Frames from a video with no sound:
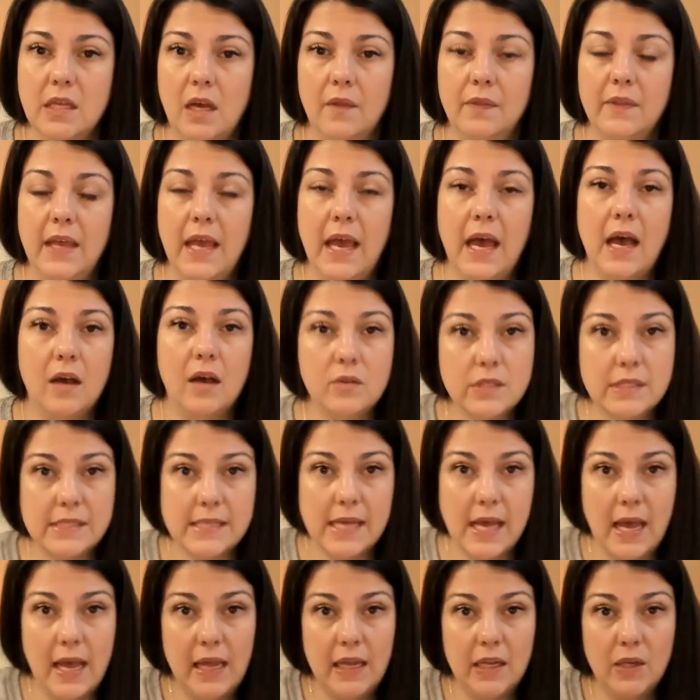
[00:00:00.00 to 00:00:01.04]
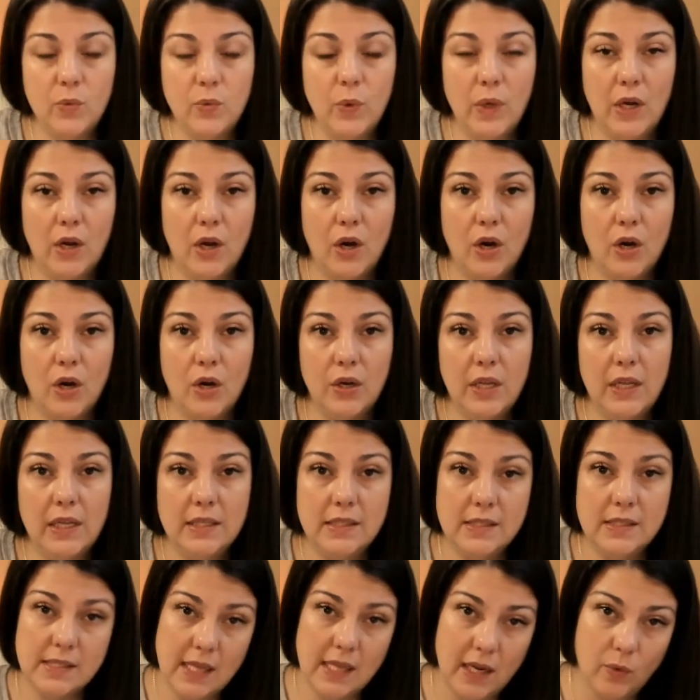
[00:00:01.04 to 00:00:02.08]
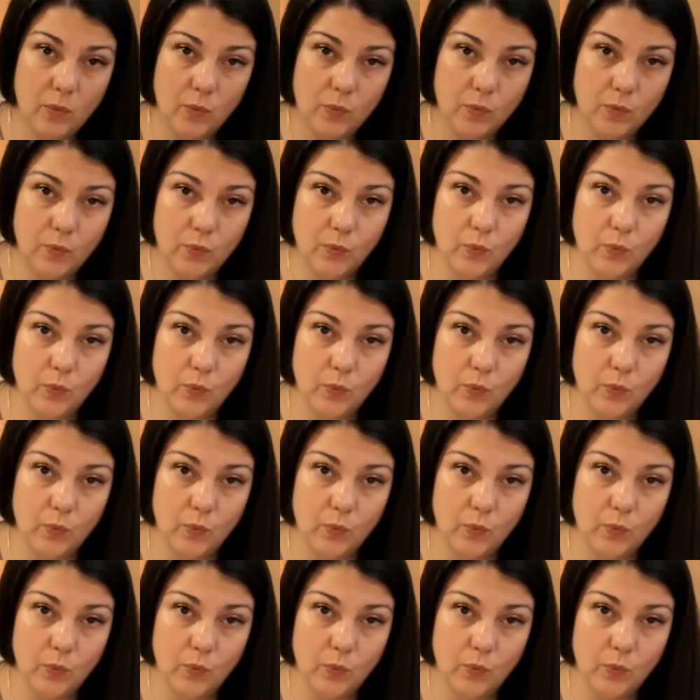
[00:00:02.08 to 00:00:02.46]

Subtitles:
on the outside when our inside